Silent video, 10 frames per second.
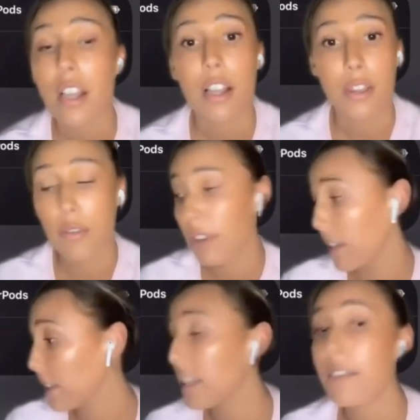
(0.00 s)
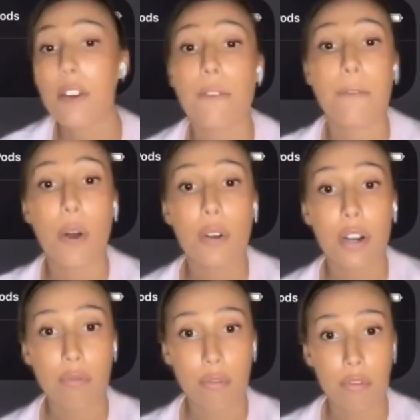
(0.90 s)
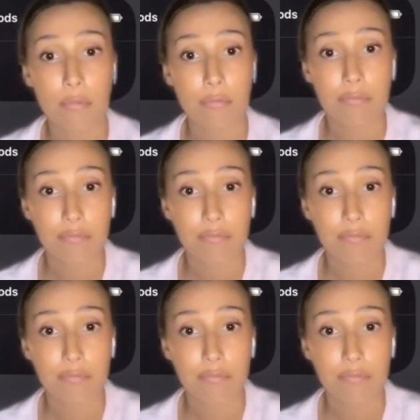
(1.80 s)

You leave your phone in a room,